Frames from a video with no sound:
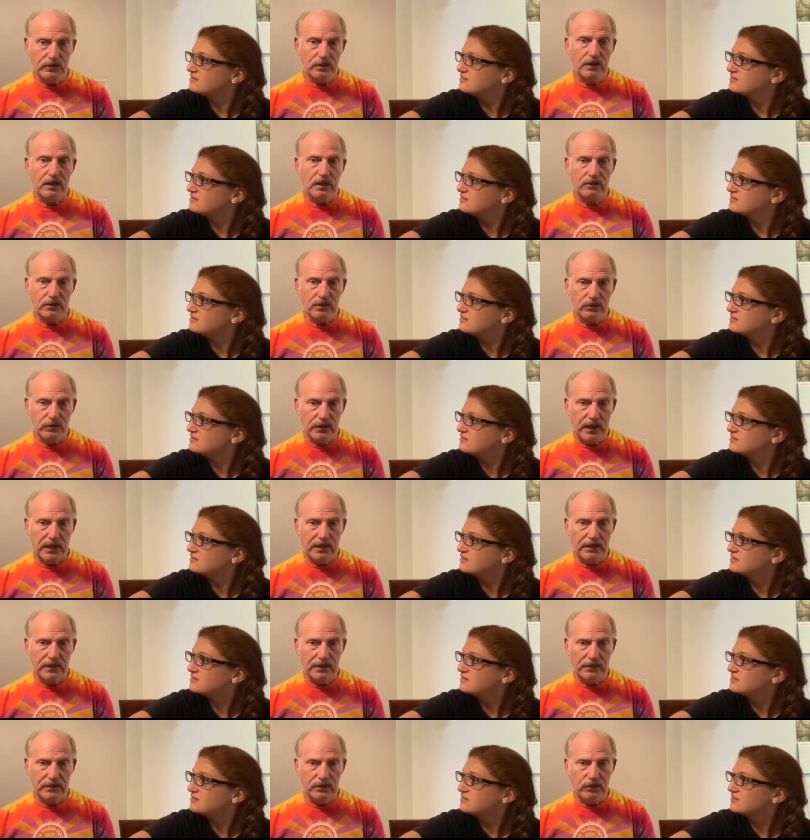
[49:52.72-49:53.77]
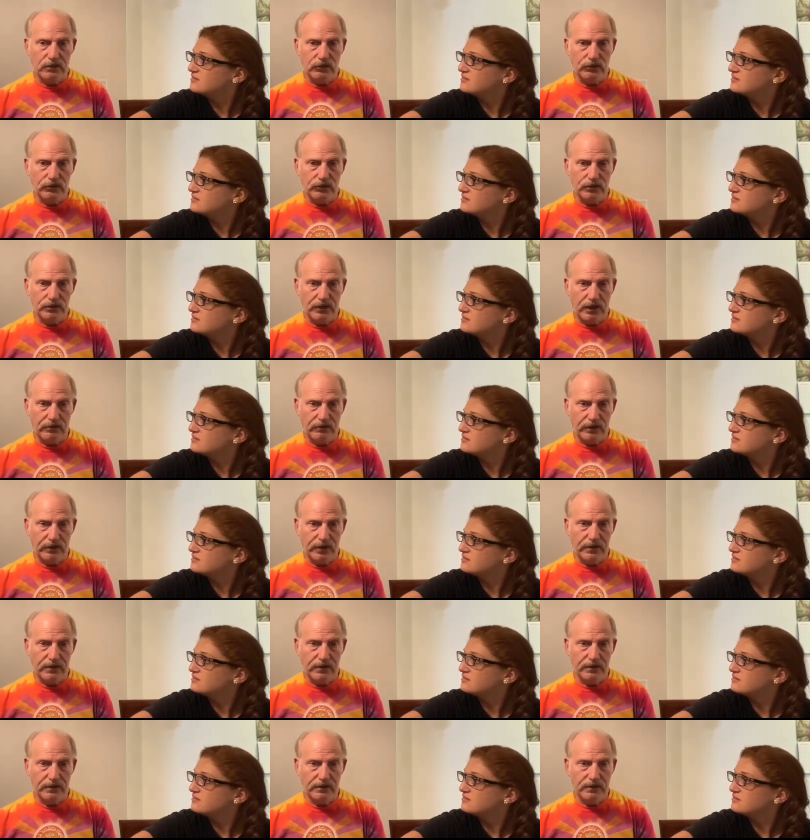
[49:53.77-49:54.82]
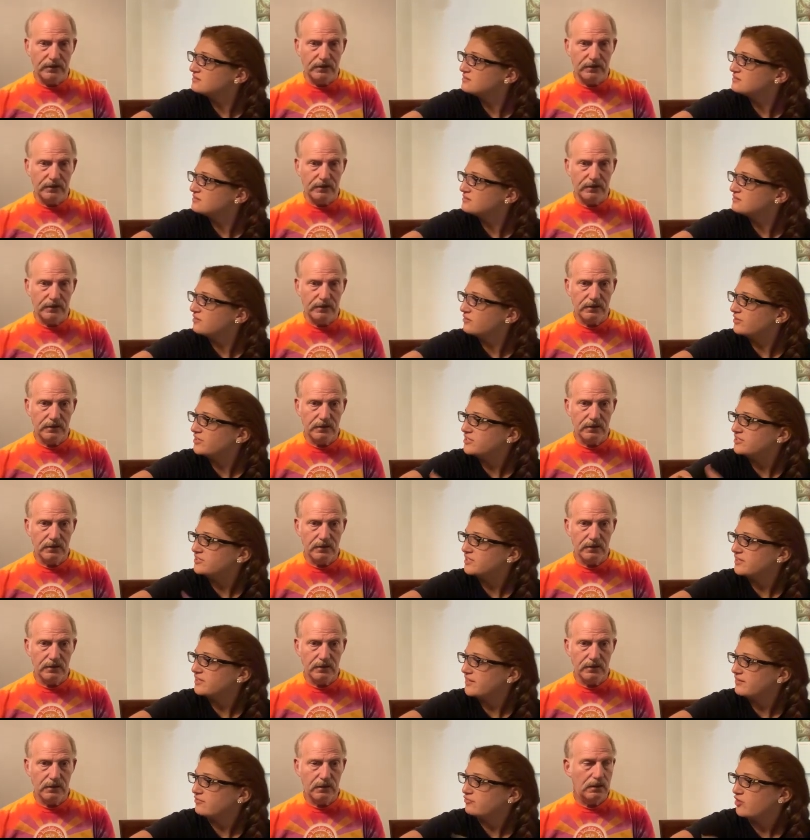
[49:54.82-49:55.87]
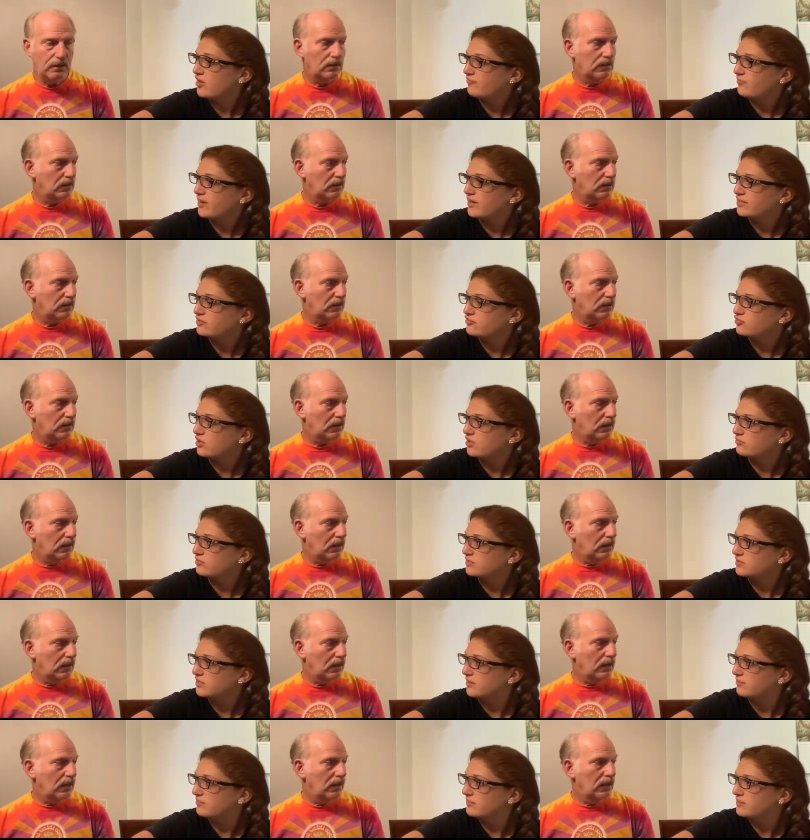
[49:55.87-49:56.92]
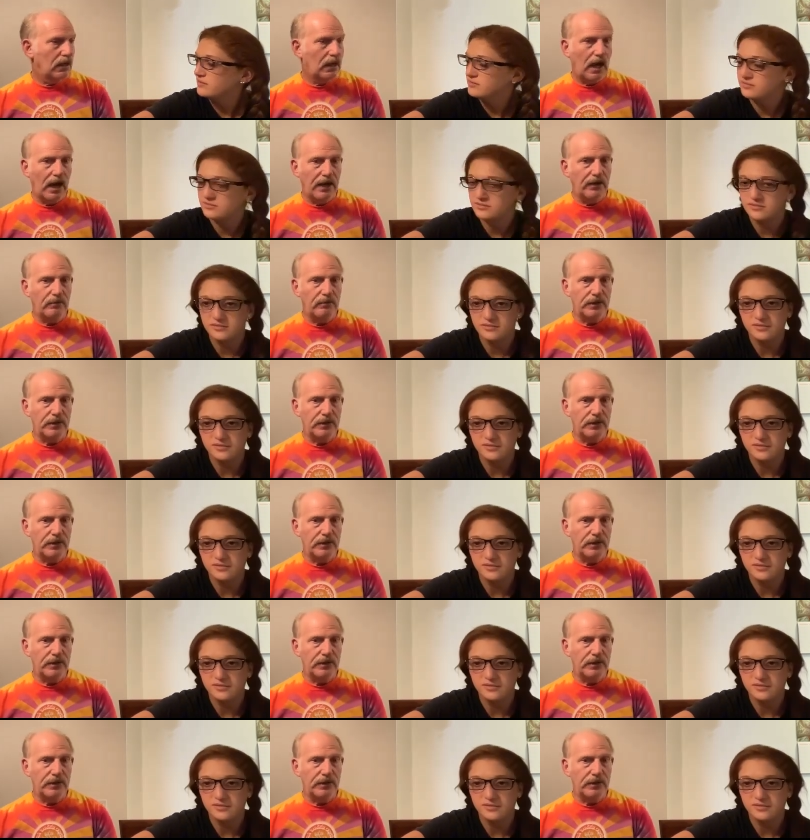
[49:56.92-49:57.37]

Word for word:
Speaker 1: is allowed to go in that enclosure. Is that right?
Speaker 2: No, he just said they drive by in a truck. Uh,
Speaker 1: I